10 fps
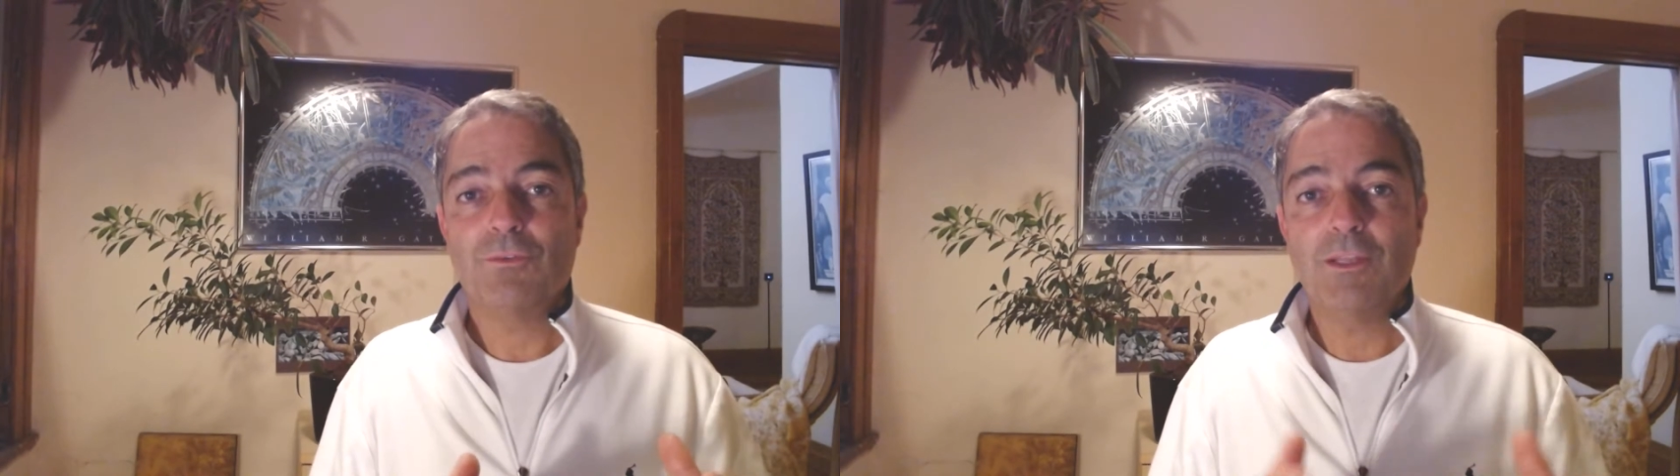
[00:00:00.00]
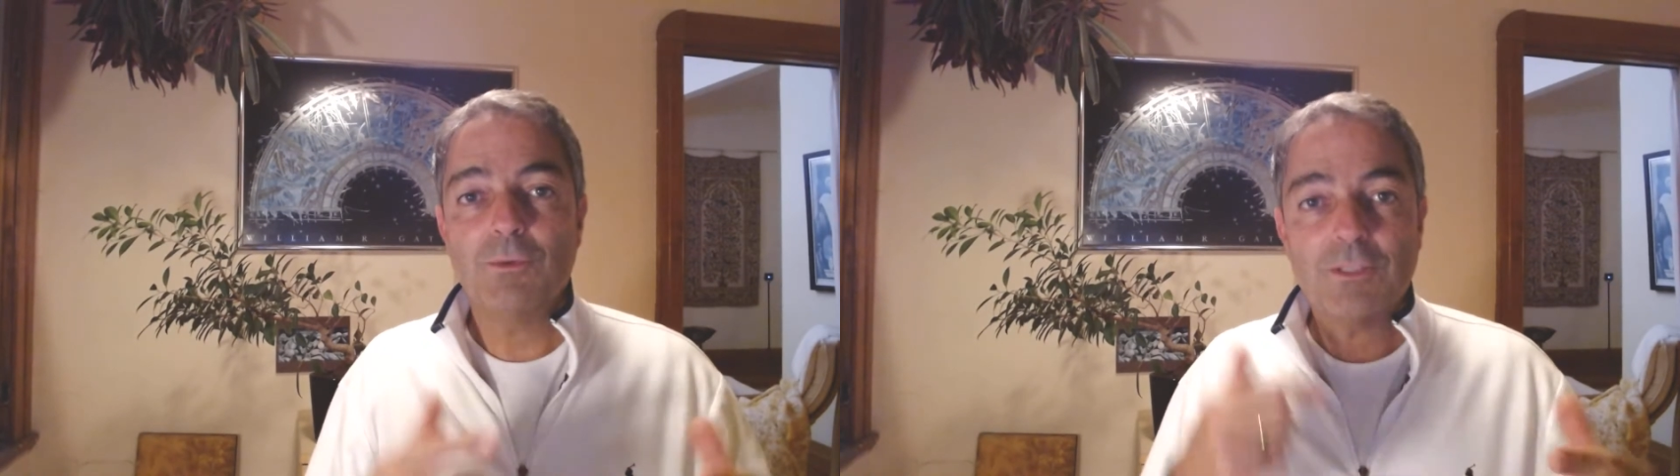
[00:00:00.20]

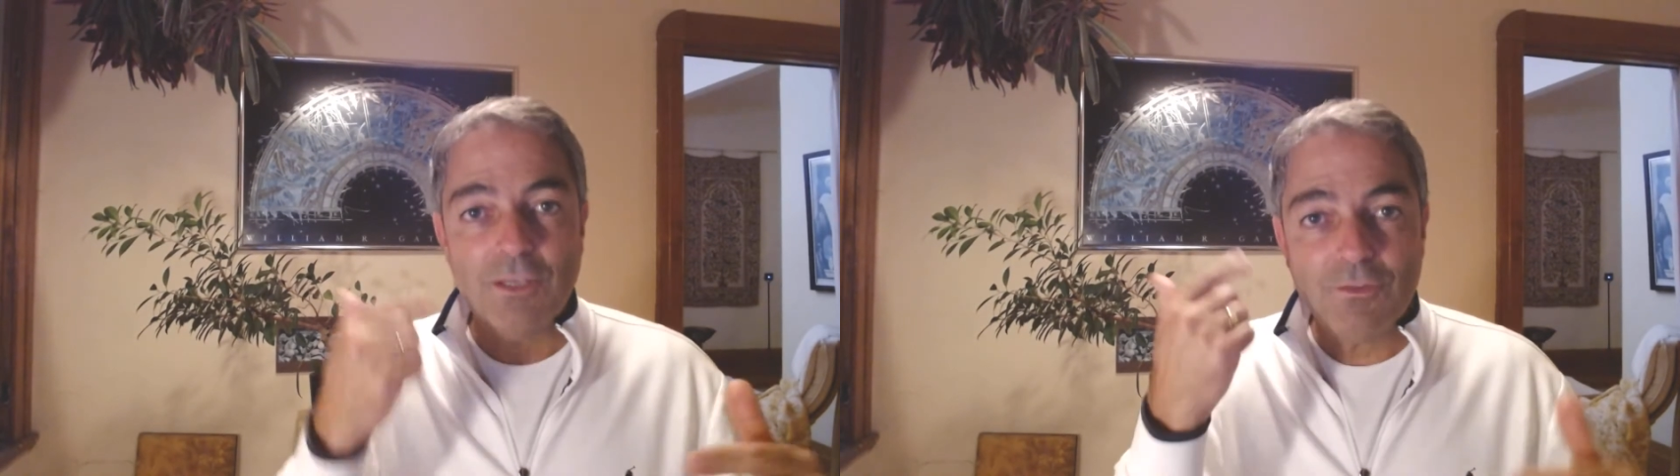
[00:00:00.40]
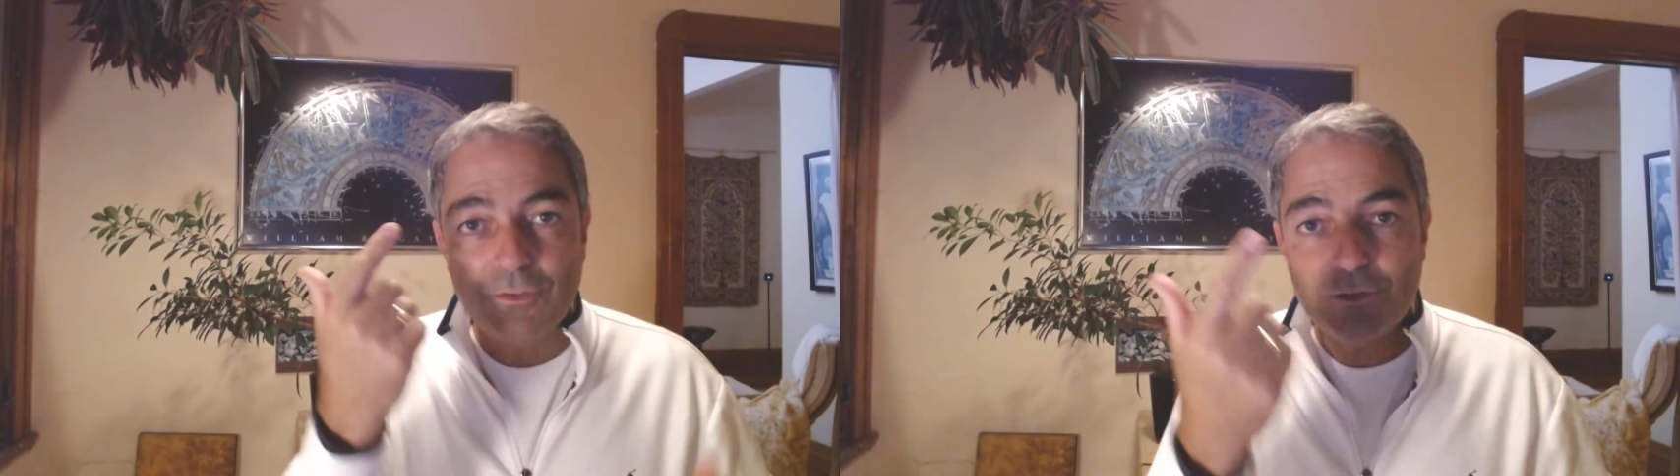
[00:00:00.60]
They will
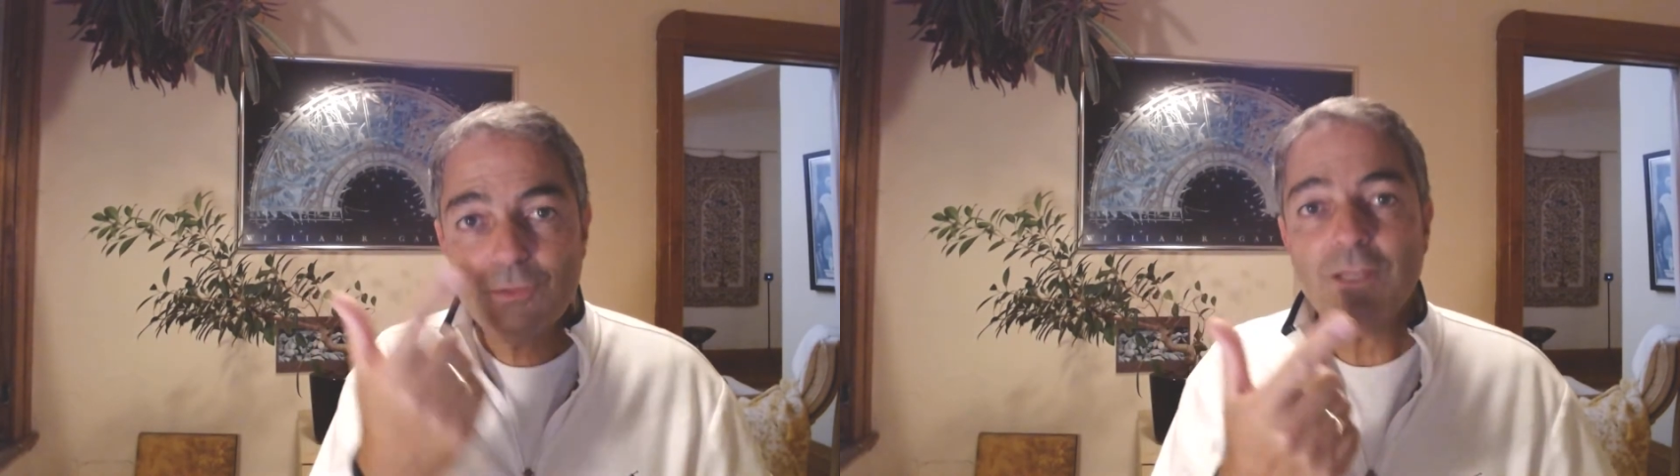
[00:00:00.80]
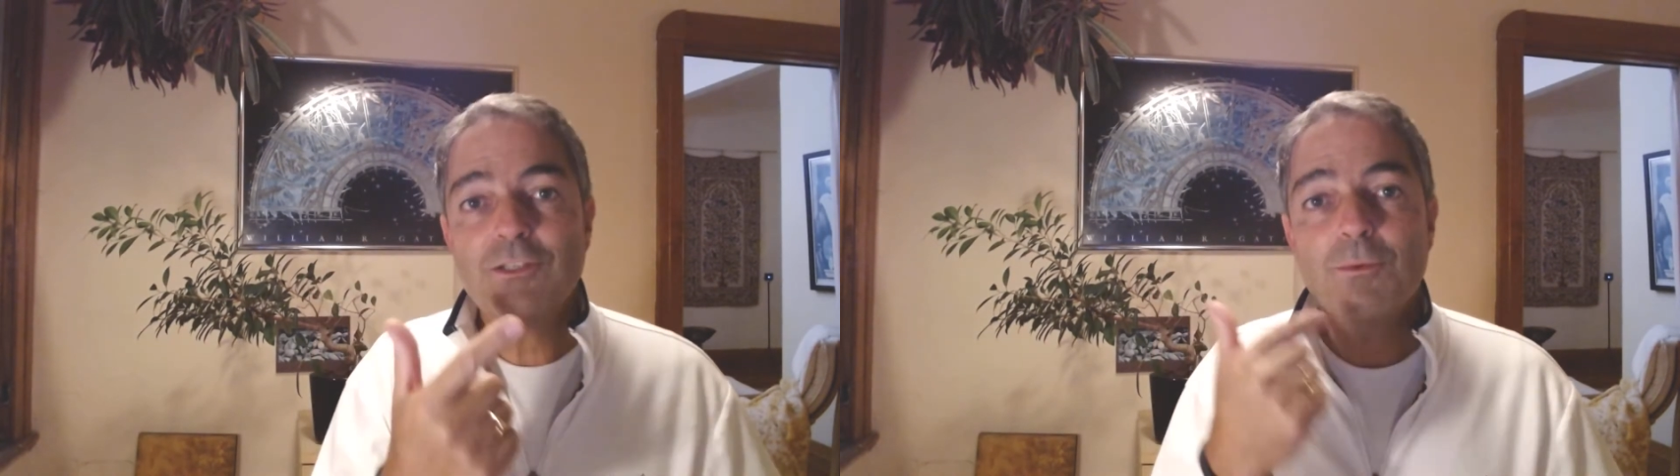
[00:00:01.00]

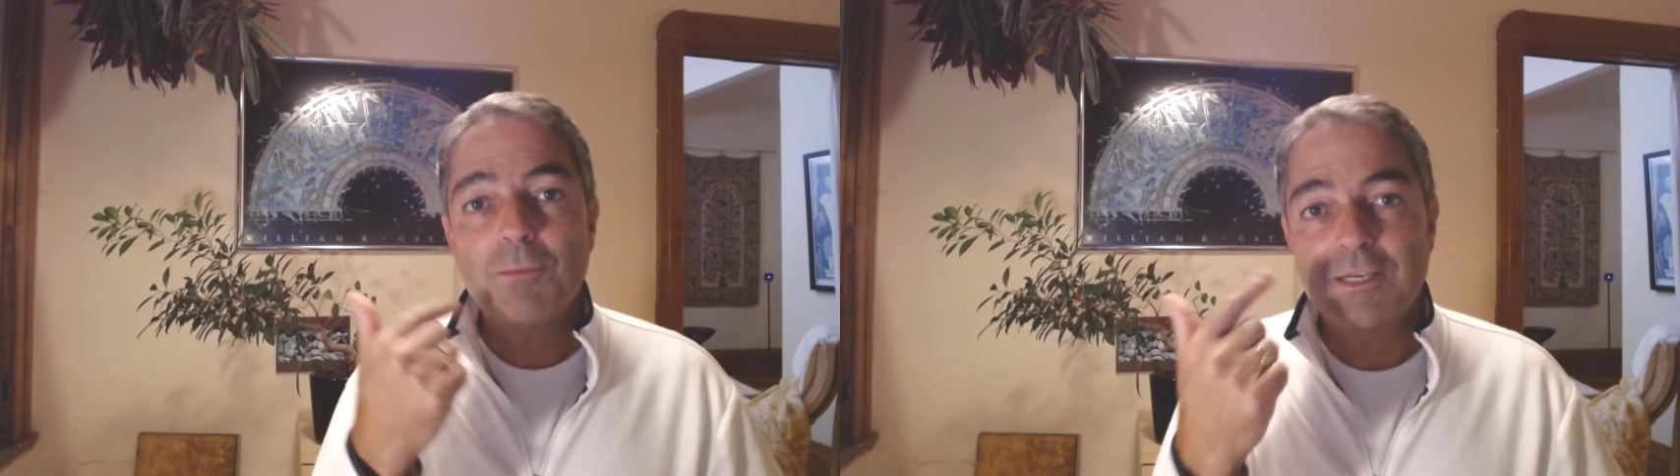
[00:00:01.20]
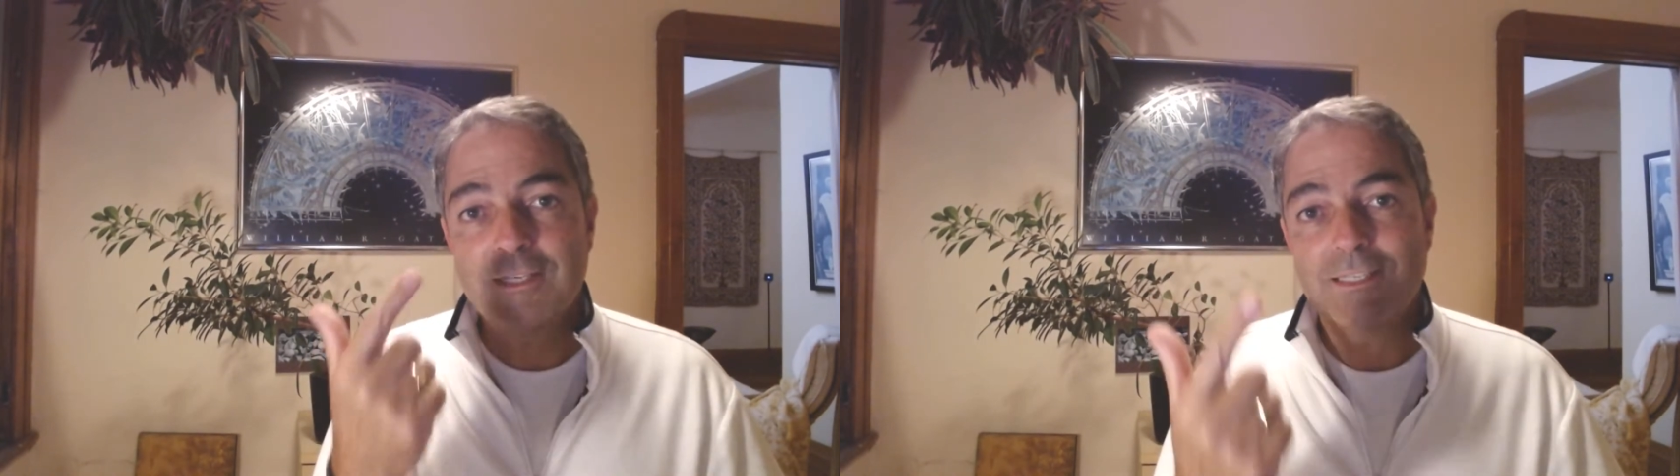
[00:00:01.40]
concentrate your
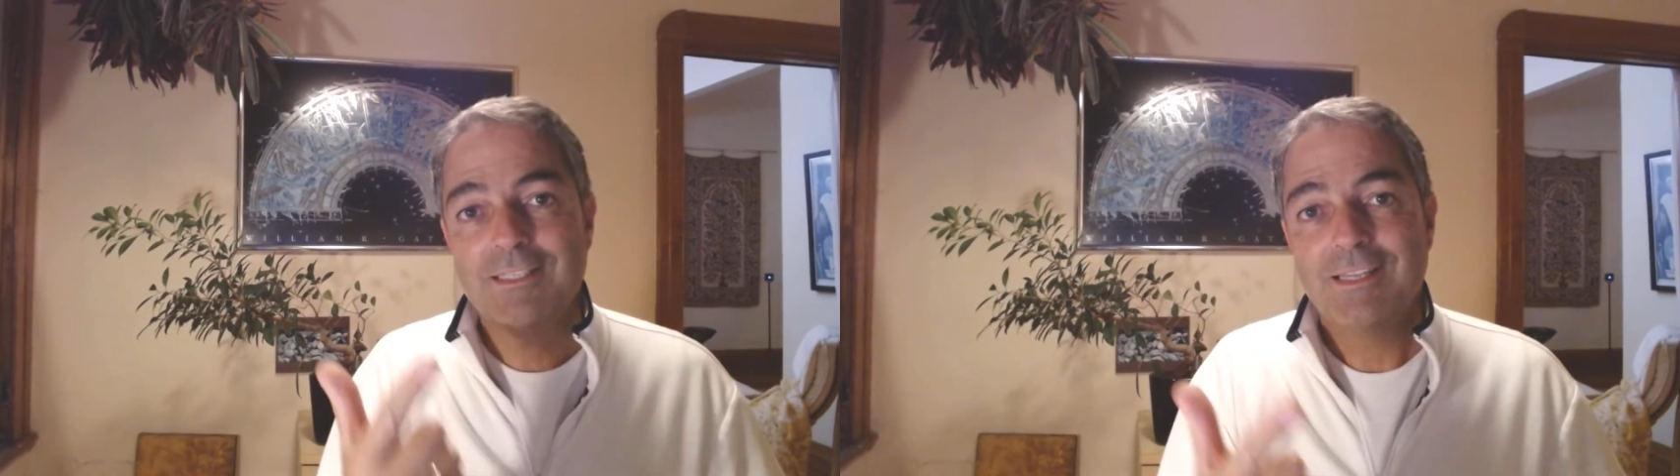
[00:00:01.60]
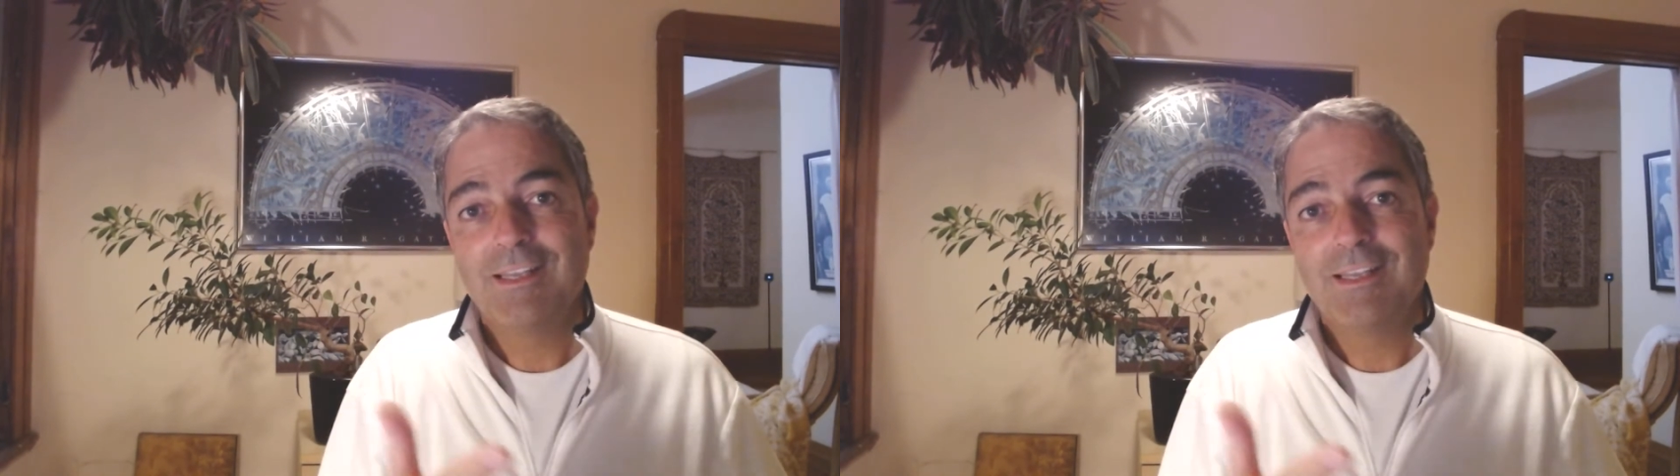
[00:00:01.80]
mind.